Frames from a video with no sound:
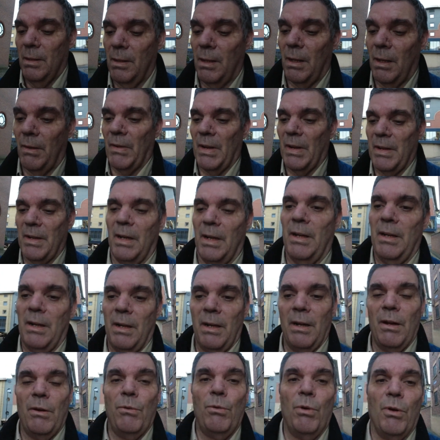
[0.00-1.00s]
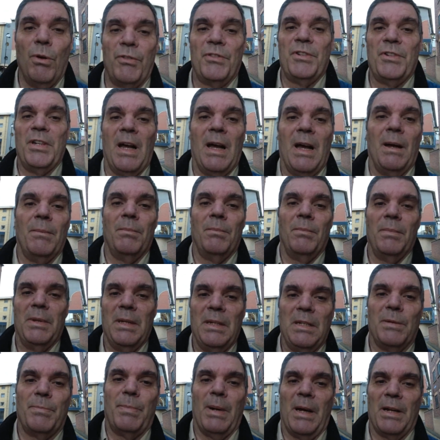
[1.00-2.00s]
oh, I've had a, a rough time
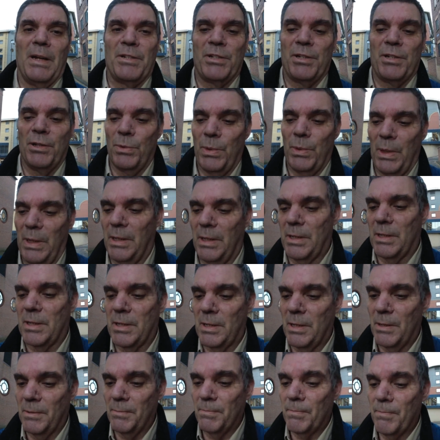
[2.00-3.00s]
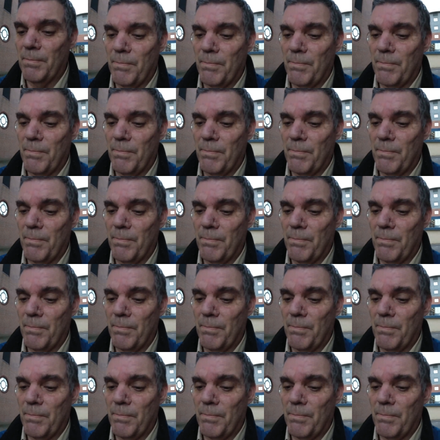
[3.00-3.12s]
these past two weeks